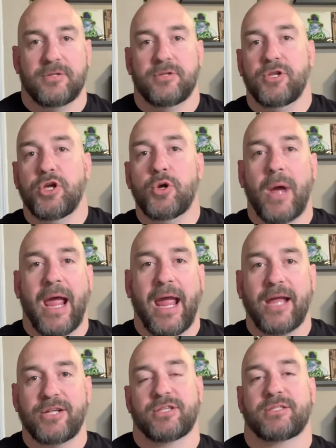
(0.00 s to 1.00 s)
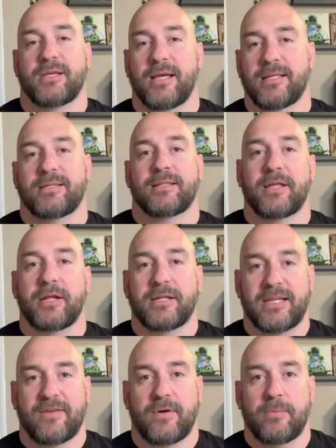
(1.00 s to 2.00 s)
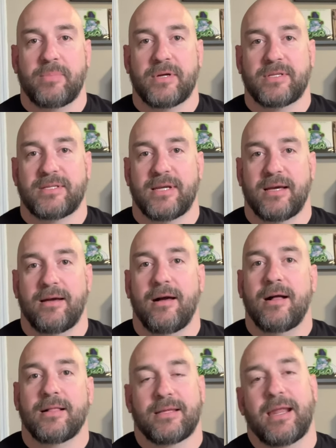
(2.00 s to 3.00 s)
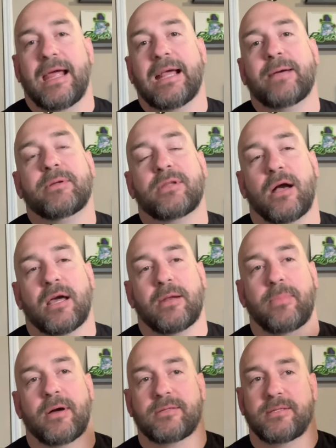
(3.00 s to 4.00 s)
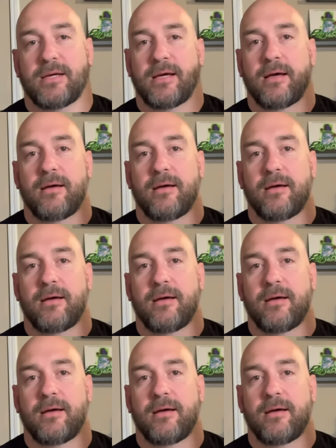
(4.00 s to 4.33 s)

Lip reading: new age, it's a little different, but today I'm going to be talking about